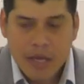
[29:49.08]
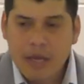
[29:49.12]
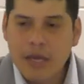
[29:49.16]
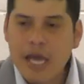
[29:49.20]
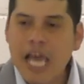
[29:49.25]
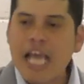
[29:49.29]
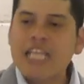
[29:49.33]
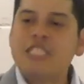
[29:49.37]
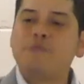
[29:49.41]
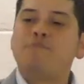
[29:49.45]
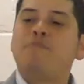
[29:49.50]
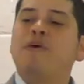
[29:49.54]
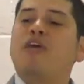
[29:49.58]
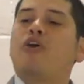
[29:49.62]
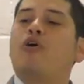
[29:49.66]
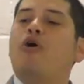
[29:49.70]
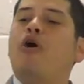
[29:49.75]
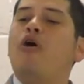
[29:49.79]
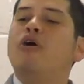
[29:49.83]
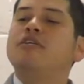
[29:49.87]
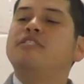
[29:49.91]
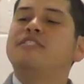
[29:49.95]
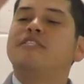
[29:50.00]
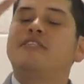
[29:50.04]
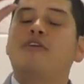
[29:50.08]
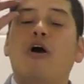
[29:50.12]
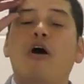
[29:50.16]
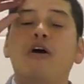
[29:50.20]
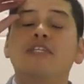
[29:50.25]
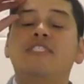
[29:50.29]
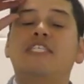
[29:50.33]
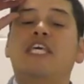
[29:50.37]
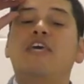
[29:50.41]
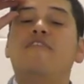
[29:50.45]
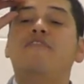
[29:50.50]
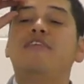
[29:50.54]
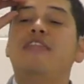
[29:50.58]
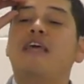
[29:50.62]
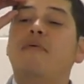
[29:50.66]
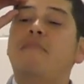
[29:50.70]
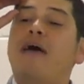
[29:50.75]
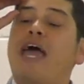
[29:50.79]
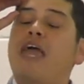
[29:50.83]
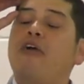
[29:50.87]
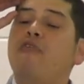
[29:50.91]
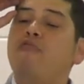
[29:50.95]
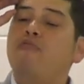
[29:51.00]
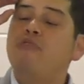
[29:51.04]
it's because God's given them
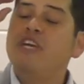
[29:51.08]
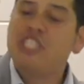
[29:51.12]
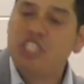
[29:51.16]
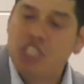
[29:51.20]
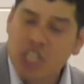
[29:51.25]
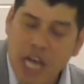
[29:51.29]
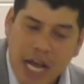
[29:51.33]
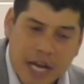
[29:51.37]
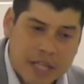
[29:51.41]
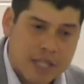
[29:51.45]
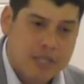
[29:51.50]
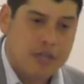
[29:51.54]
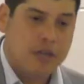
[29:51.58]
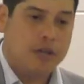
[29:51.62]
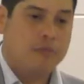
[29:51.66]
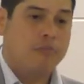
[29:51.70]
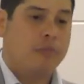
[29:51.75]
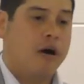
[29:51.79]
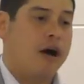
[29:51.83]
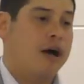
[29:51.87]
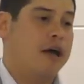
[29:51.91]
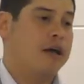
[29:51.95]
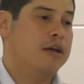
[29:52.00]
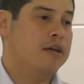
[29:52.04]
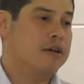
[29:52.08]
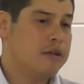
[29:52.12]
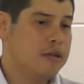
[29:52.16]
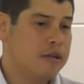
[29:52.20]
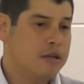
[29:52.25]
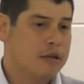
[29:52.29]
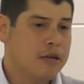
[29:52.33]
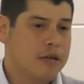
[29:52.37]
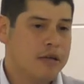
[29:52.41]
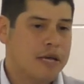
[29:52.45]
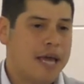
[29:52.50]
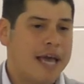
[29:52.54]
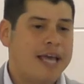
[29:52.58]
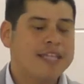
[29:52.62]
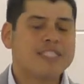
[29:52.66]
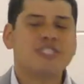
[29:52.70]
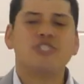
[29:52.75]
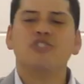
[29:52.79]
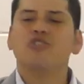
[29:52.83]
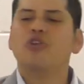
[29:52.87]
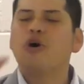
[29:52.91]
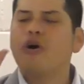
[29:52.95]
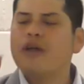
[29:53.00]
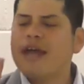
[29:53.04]
a rejected mind. Okay, it's
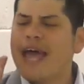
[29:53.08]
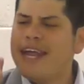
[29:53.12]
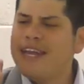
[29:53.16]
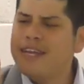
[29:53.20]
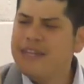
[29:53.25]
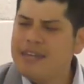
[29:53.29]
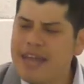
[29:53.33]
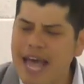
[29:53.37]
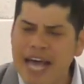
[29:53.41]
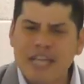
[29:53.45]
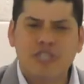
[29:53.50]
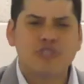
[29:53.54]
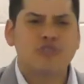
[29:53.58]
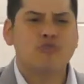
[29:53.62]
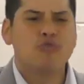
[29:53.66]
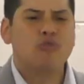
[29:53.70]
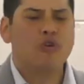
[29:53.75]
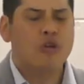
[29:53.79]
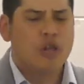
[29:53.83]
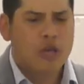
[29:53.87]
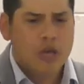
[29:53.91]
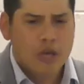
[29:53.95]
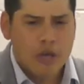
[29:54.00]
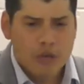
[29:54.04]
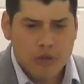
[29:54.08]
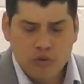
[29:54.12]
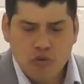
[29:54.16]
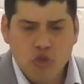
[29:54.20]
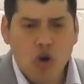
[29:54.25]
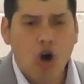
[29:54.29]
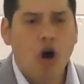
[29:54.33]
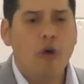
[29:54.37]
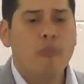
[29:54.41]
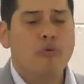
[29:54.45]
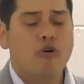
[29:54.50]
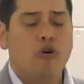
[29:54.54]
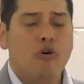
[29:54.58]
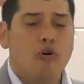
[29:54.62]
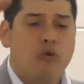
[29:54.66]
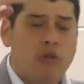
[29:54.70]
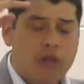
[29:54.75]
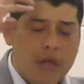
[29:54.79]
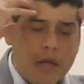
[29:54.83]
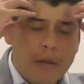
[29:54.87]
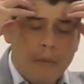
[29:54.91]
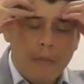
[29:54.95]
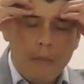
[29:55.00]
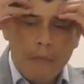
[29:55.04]
not a natural,
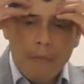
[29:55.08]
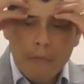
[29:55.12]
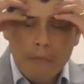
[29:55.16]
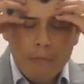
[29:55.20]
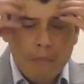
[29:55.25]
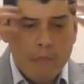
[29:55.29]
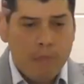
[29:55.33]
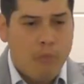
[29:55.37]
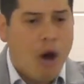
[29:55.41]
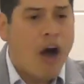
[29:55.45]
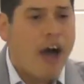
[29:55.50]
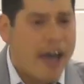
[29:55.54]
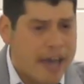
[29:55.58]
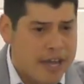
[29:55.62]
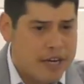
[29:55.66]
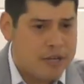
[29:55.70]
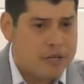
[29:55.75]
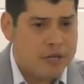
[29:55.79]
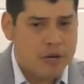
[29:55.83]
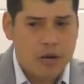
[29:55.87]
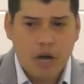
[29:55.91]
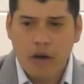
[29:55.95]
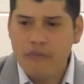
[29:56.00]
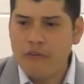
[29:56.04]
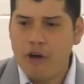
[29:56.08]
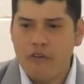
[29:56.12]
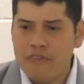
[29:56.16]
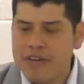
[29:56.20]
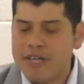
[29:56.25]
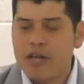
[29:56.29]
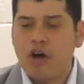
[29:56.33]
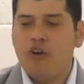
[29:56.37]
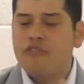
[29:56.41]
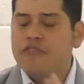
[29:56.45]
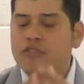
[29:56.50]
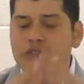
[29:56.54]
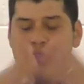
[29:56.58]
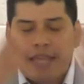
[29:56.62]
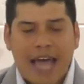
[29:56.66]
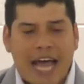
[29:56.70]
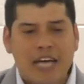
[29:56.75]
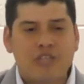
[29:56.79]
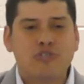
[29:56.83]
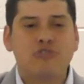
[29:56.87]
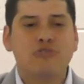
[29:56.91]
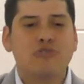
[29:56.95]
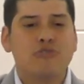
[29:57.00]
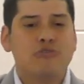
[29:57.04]
normal mind of, of, a, of a
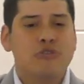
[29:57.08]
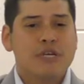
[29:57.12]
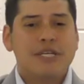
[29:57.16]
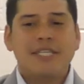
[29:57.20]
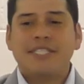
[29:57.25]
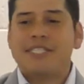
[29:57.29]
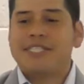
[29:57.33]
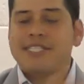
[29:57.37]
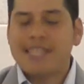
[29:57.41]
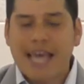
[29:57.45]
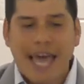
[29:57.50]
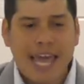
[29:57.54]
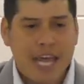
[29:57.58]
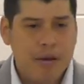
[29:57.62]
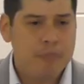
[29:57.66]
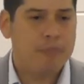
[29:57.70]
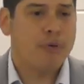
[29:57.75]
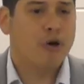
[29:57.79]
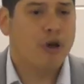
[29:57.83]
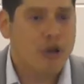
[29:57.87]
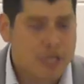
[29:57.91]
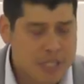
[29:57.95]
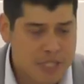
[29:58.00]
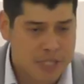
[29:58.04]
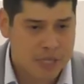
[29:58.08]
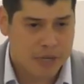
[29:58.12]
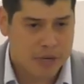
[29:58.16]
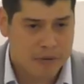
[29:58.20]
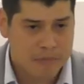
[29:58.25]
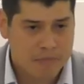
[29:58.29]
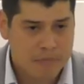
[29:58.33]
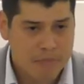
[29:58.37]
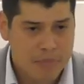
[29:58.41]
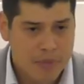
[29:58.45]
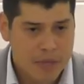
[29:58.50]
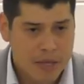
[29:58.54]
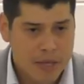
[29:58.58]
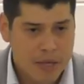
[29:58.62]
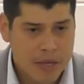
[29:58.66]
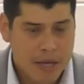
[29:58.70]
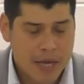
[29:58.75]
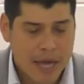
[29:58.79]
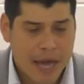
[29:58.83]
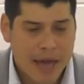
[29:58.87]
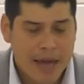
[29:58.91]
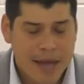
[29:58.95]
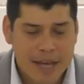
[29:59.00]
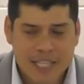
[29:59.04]
natural, sane person.
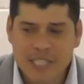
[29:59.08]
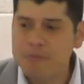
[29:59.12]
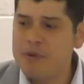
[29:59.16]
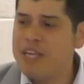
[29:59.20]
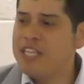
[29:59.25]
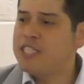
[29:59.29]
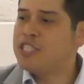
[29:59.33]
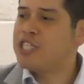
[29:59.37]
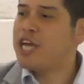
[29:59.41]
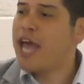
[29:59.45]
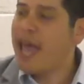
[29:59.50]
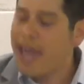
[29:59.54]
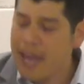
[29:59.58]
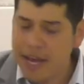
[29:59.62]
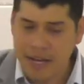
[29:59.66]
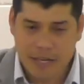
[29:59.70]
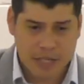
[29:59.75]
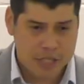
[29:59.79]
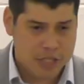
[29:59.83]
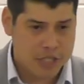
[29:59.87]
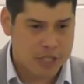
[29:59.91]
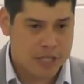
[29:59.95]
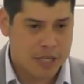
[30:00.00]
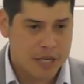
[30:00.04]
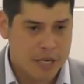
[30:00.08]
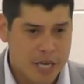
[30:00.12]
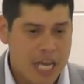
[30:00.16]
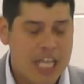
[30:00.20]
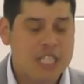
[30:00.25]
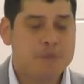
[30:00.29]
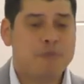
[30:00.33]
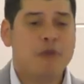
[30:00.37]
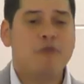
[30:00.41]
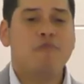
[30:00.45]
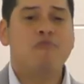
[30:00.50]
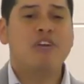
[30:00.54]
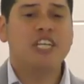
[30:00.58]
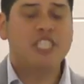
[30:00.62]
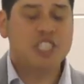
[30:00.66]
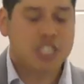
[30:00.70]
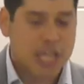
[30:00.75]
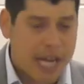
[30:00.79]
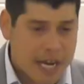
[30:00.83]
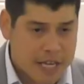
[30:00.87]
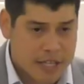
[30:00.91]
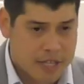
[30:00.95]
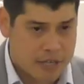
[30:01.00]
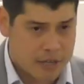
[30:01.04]
Okay, it's been changed, it's been
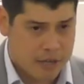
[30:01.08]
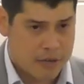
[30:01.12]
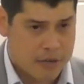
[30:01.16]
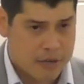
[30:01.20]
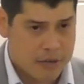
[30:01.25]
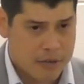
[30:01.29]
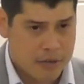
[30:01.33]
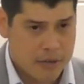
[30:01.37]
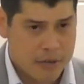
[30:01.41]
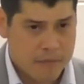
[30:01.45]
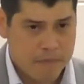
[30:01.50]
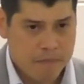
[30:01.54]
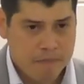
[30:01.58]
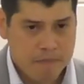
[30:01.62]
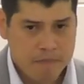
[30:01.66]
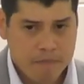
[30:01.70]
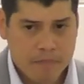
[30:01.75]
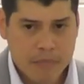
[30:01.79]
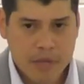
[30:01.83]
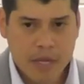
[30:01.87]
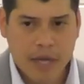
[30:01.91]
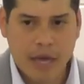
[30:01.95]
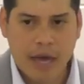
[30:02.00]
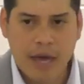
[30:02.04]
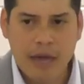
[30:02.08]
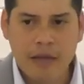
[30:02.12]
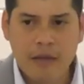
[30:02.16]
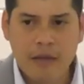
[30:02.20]
rejected. Okay,